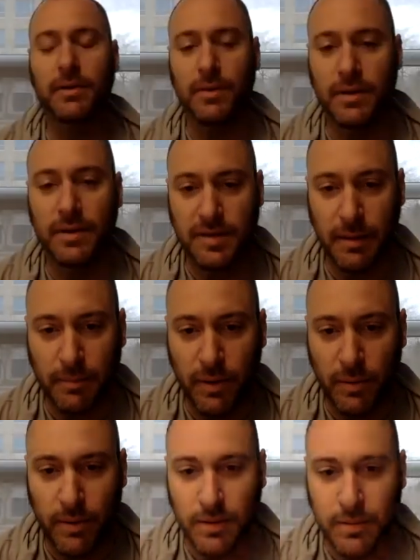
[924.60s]
we're in the same
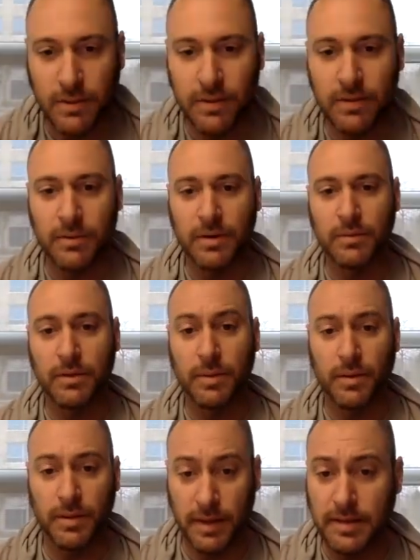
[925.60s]
boat where we're
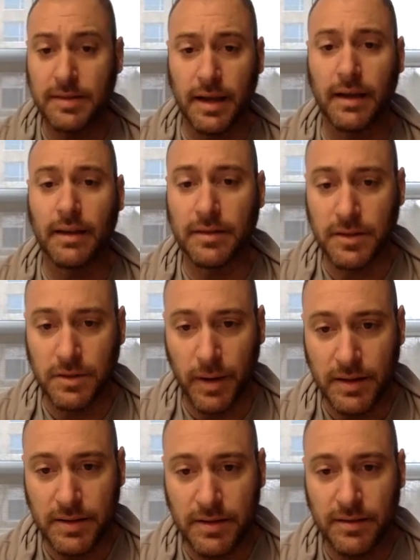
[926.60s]
both in scaling
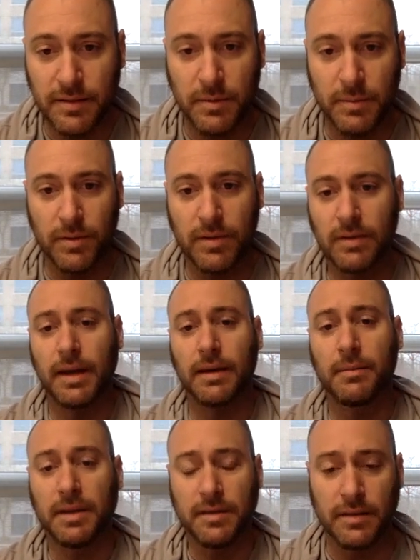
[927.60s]
situations and we both can
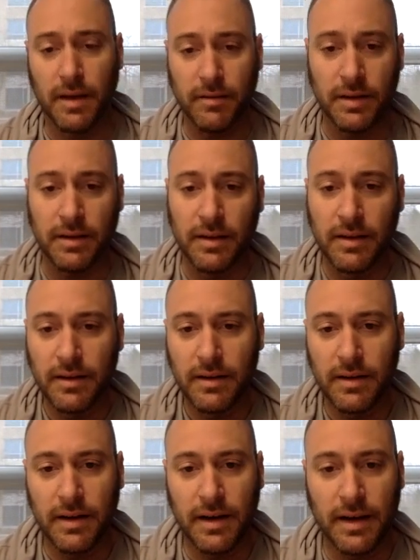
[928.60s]
take pieces of it,
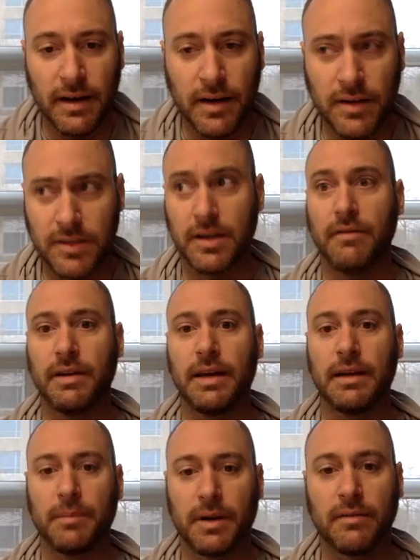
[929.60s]
not just of
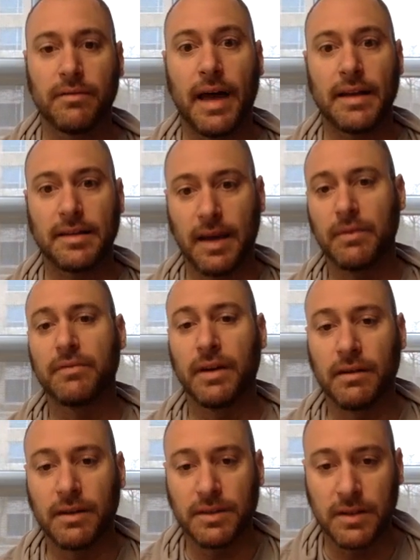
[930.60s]
it, but of that type of
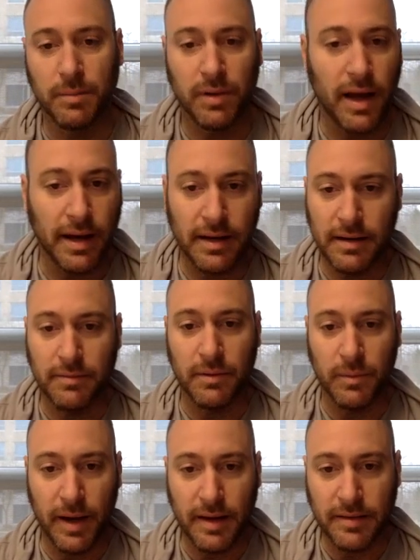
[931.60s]
knowledge and apply it in
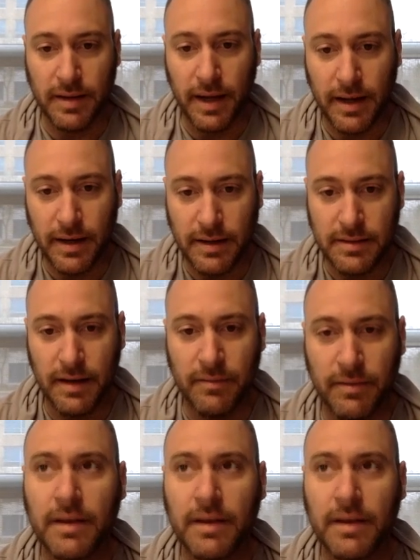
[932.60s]
different ways and that kind of stuff.